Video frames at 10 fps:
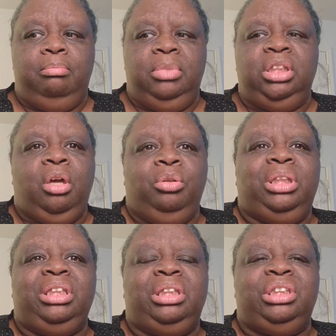you know,
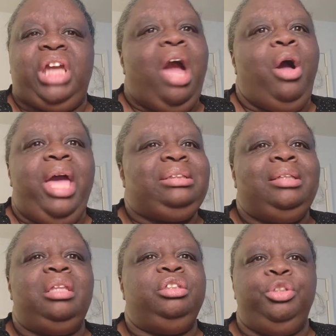the child has
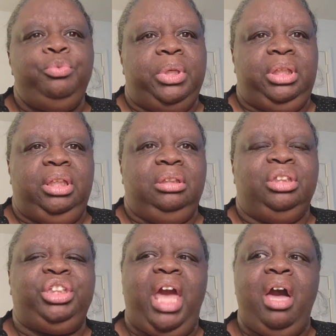nothing to do with it.
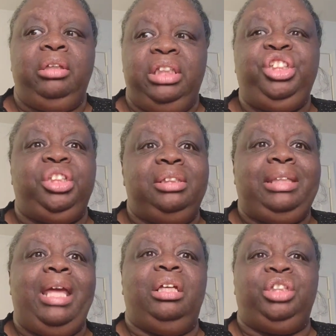The child is just
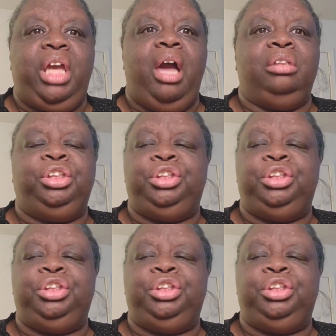that, a child.